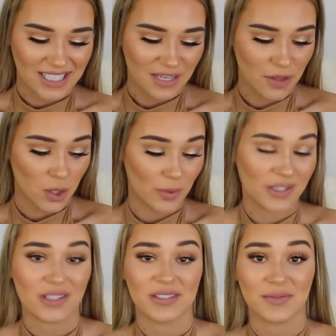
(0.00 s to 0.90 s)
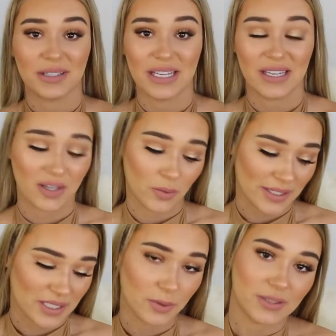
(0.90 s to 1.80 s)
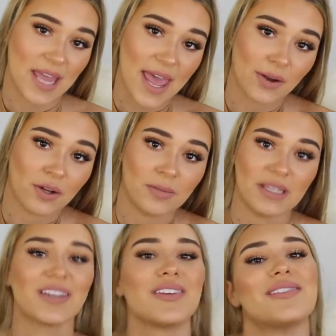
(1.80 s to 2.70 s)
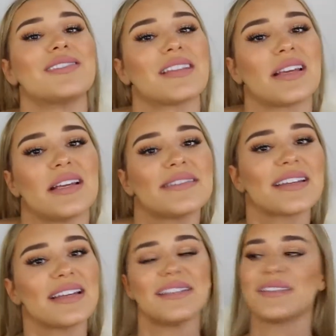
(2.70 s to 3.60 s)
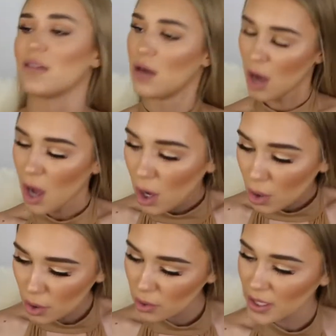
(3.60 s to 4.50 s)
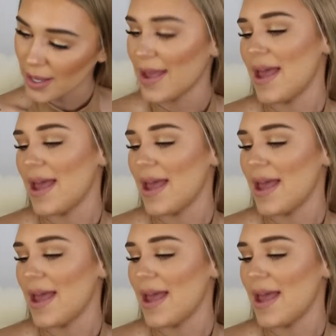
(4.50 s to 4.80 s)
Even though in winter it's really annoying to put tan on because it is cold.